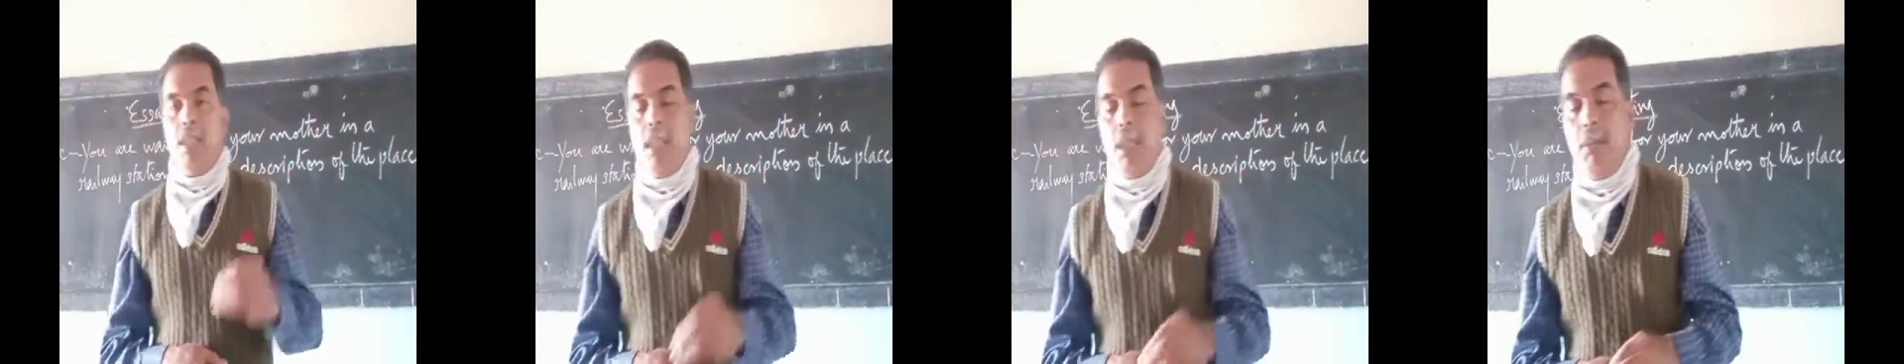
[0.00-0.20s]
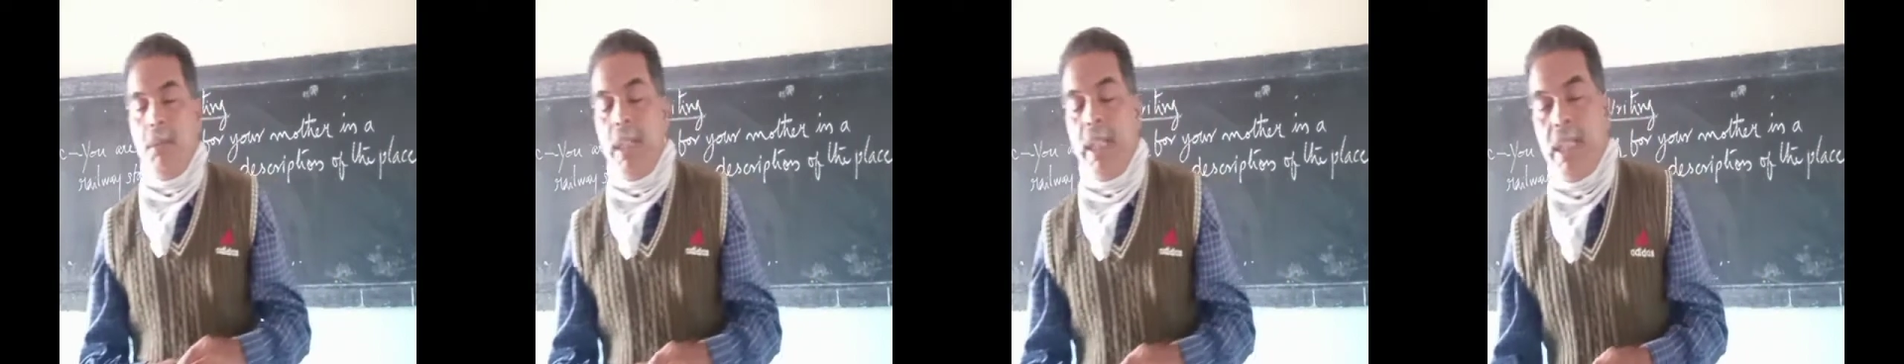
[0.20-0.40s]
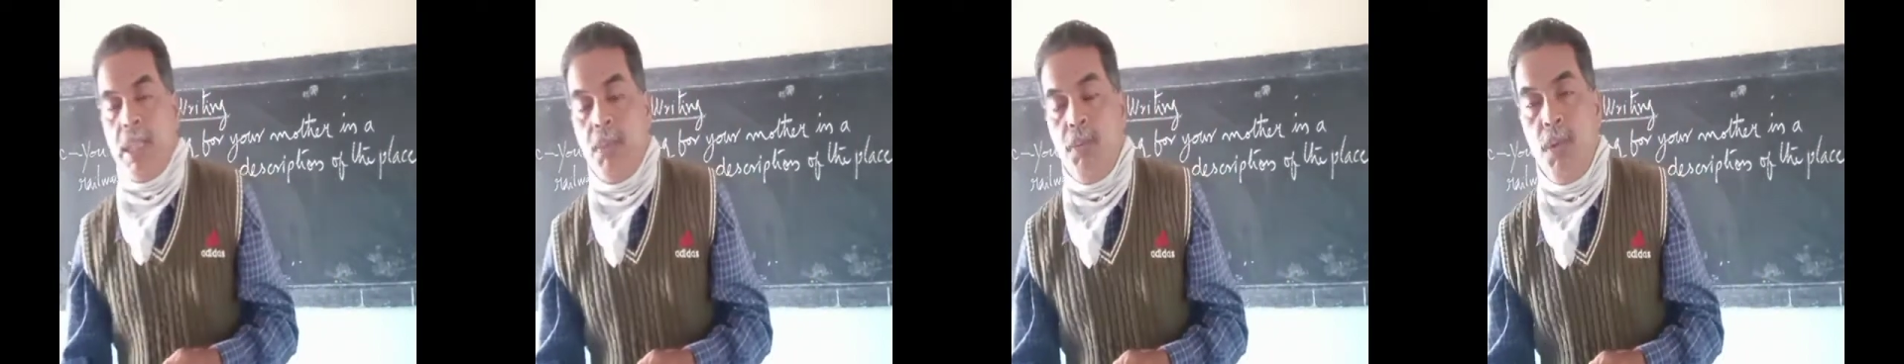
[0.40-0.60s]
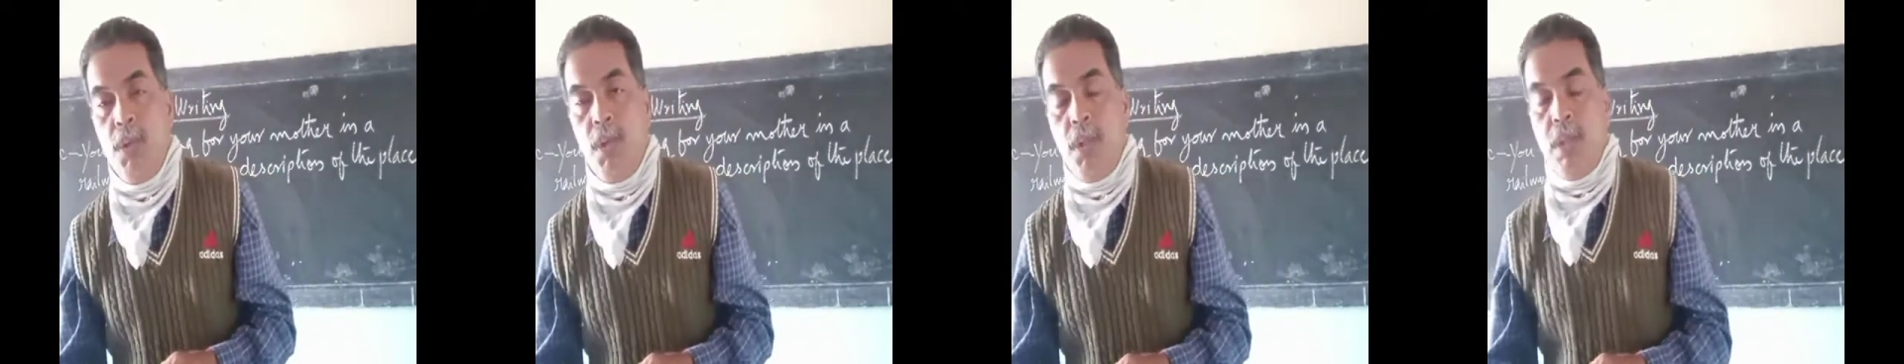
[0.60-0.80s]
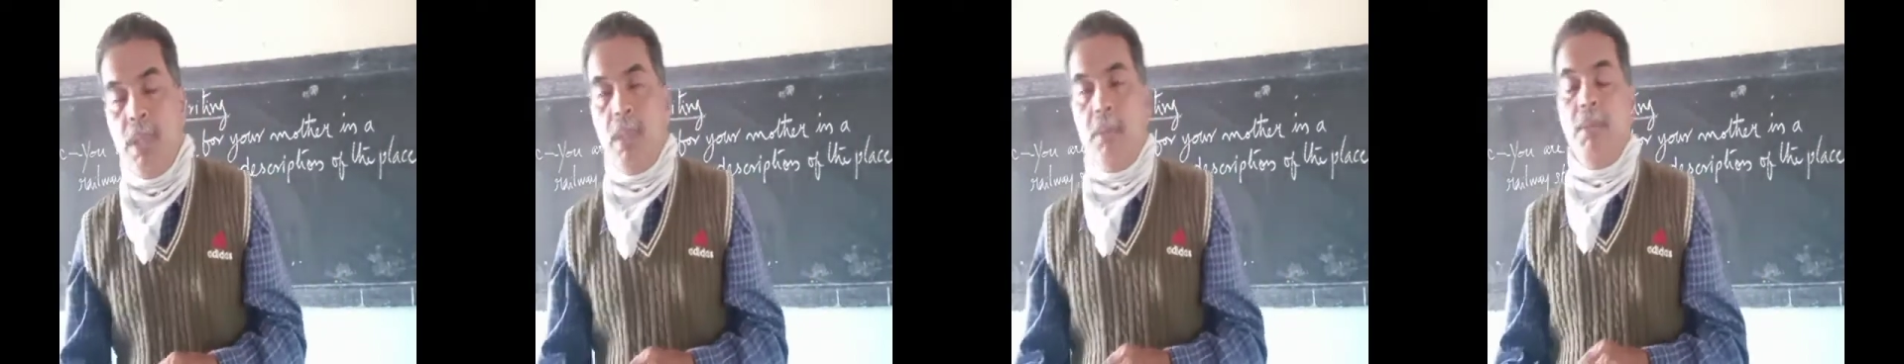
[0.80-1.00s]
some
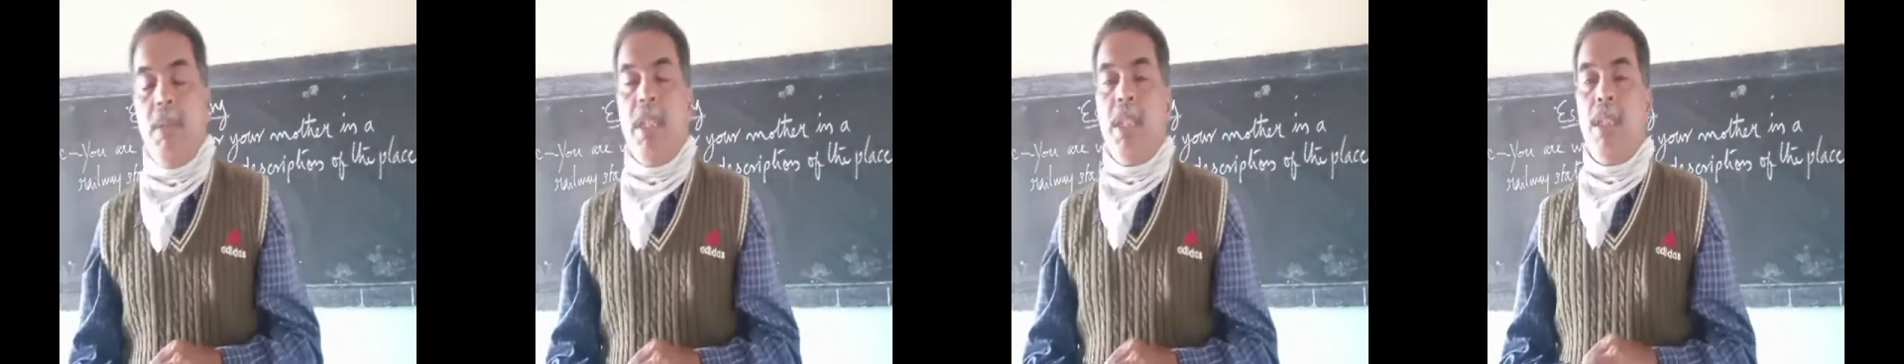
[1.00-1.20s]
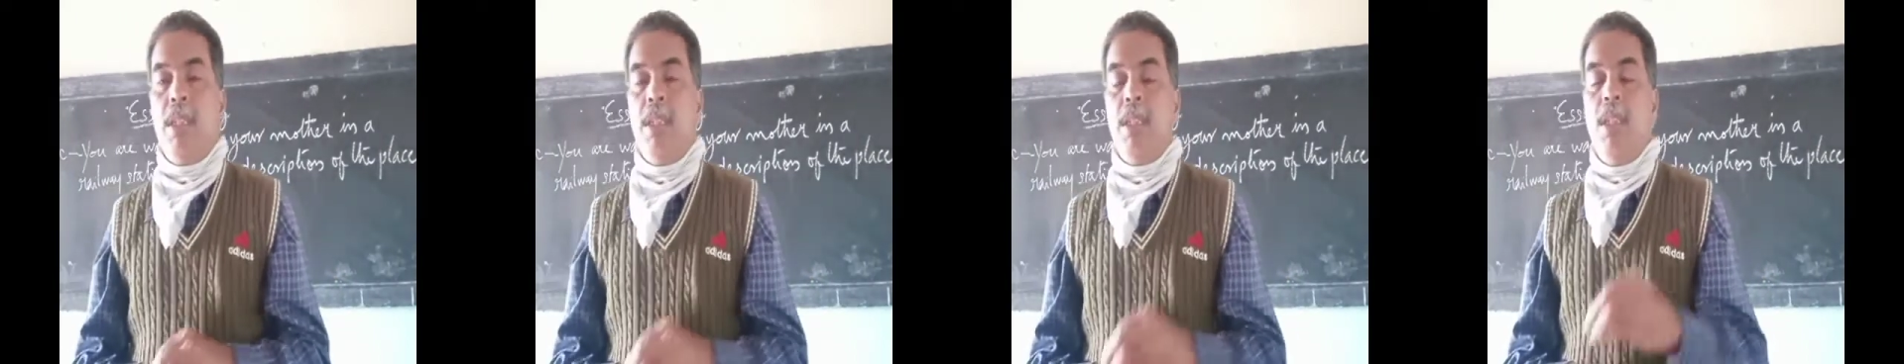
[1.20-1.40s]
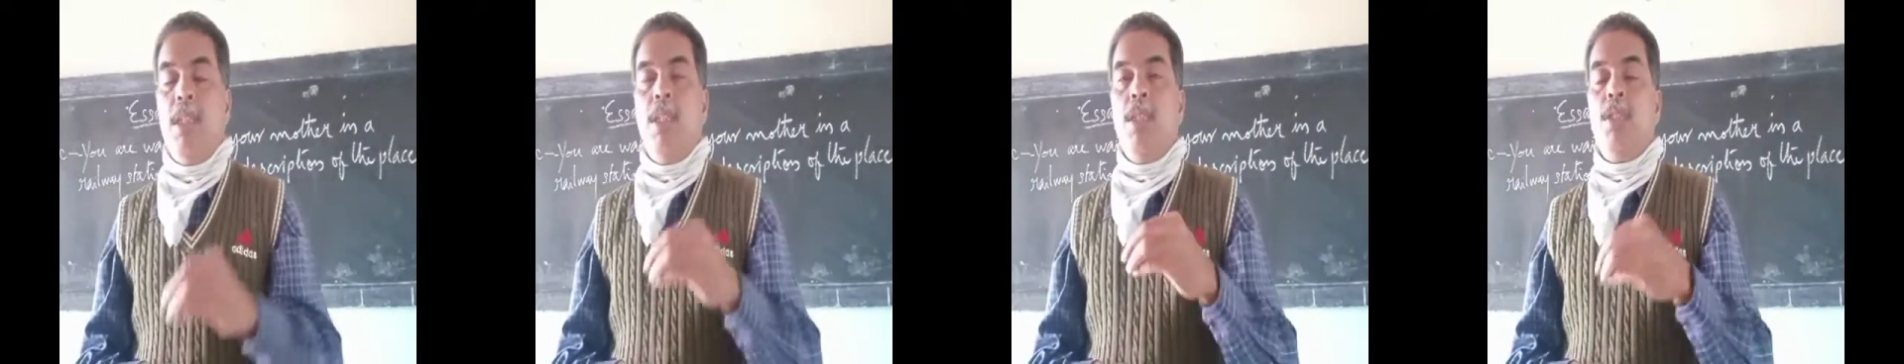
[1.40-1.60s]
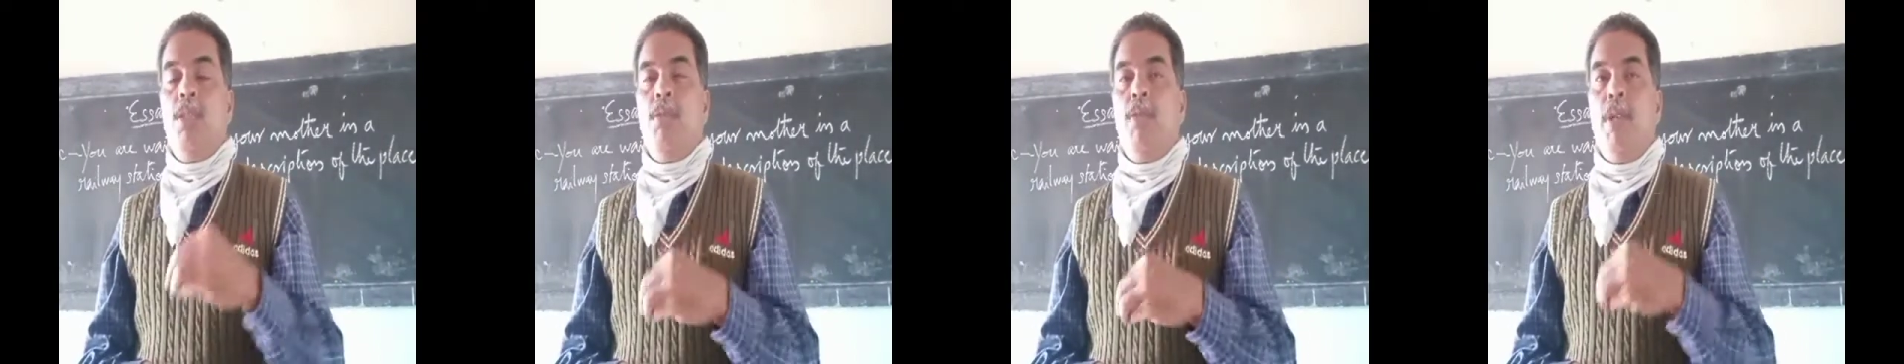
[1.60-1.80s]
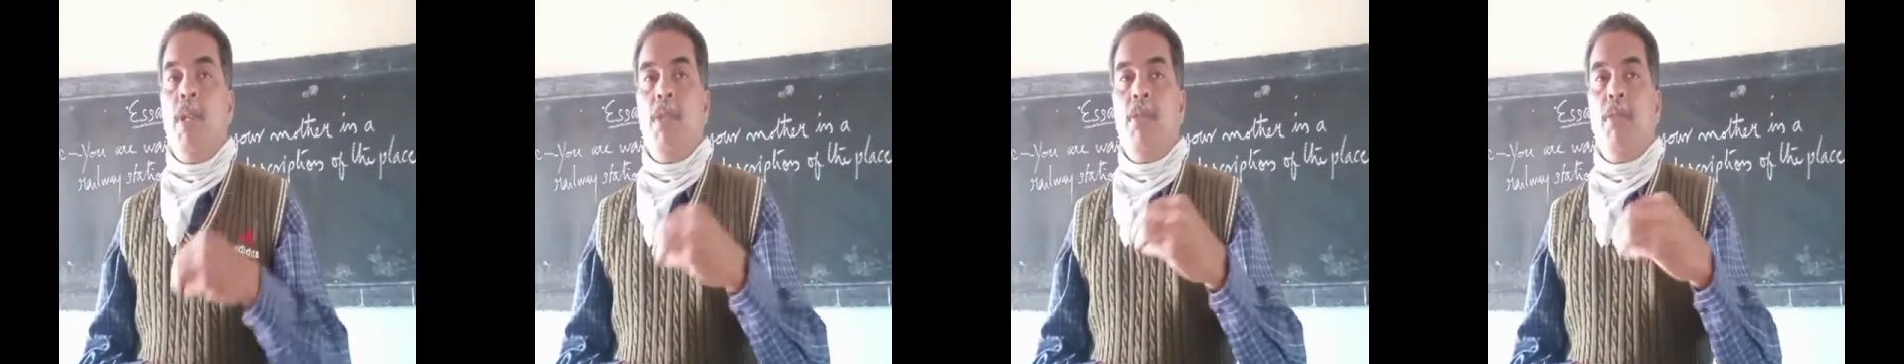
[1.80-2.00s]
textbook or something
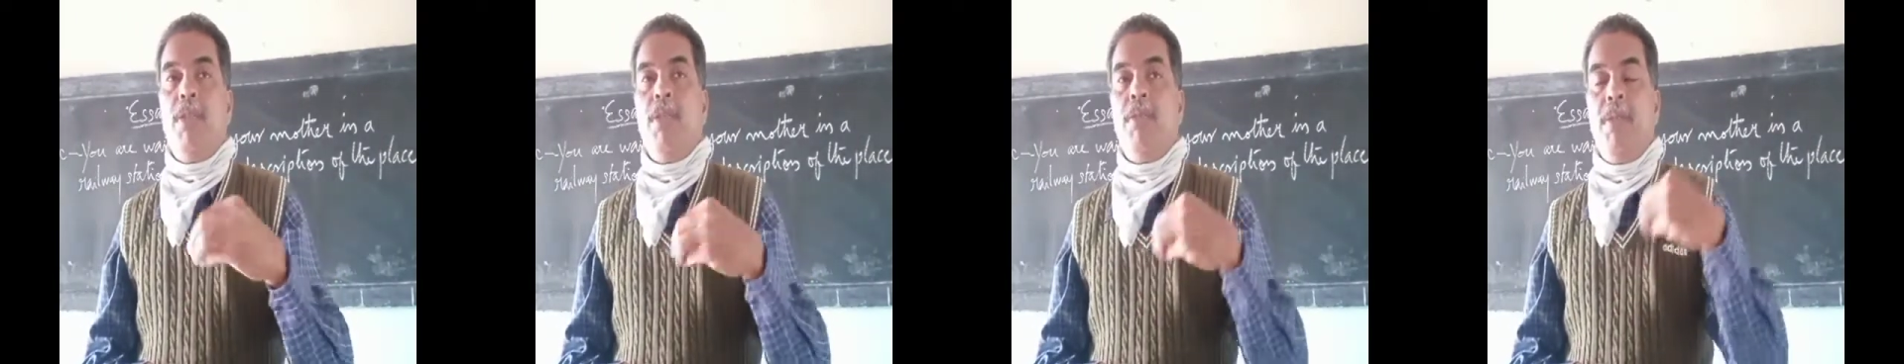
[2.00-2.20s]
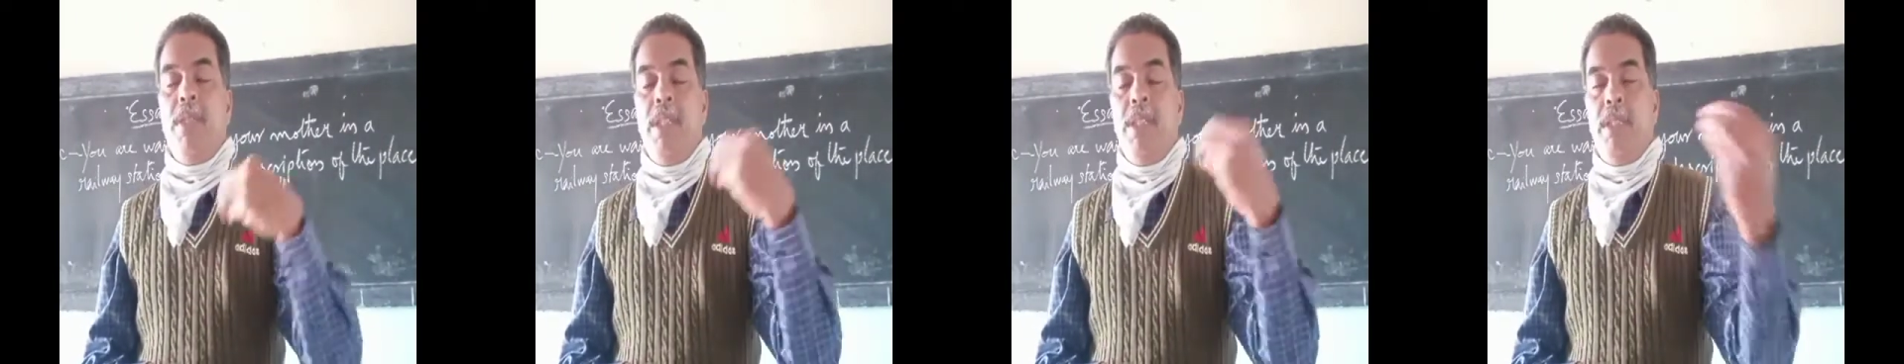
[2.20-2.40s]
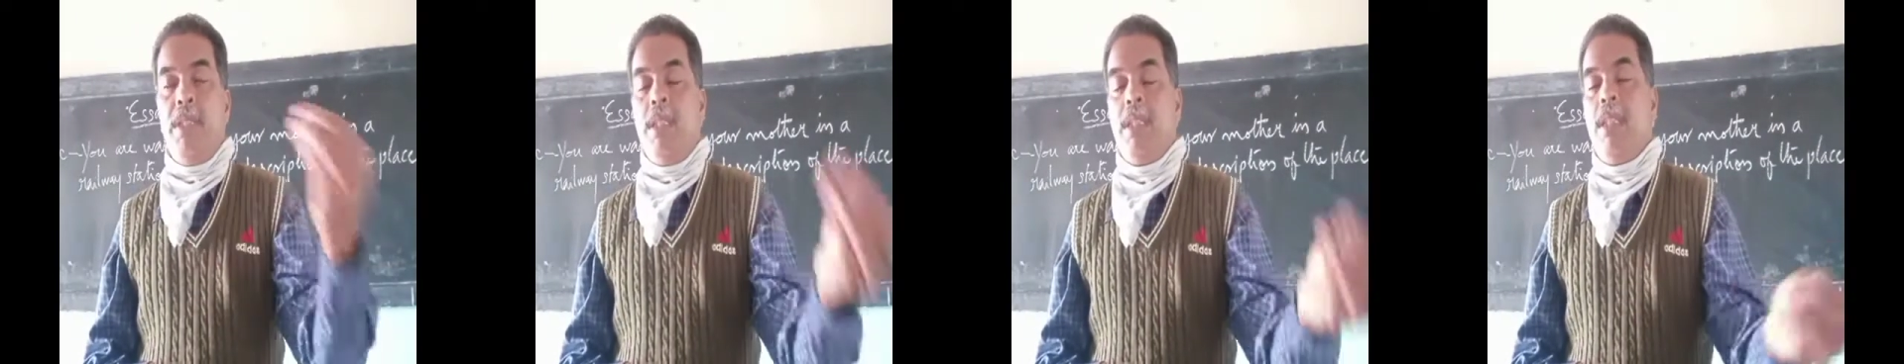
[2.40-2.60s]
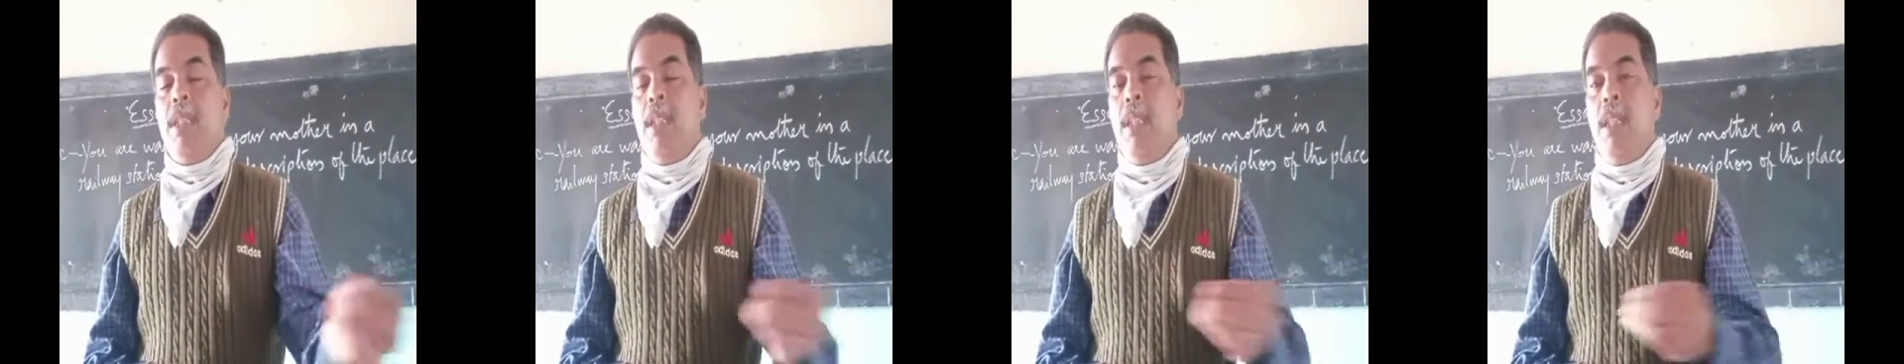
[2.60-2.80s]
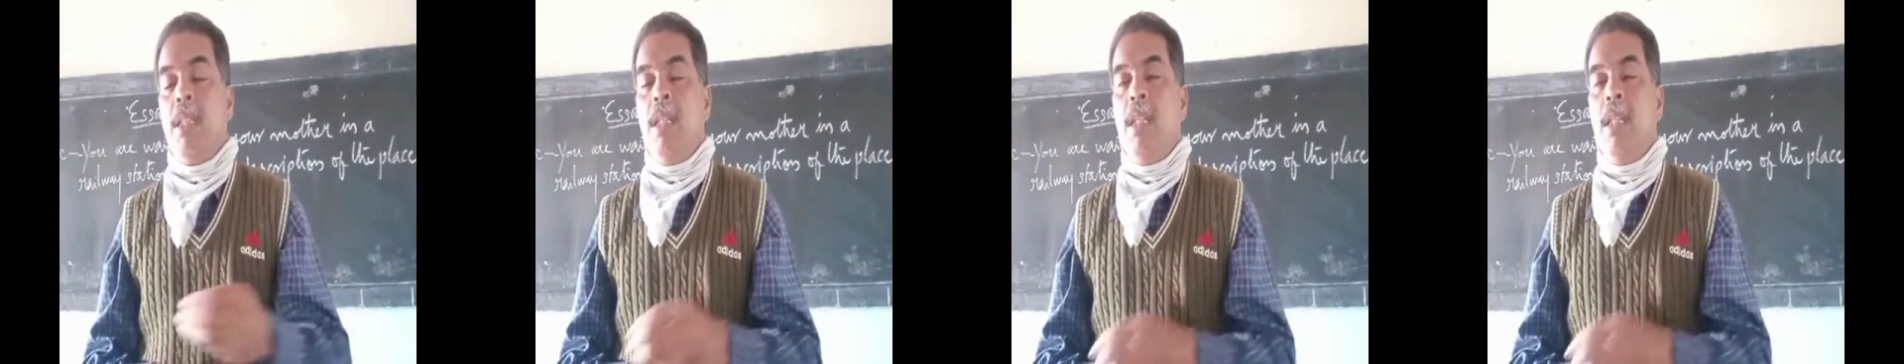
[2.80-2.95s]
to one of your friends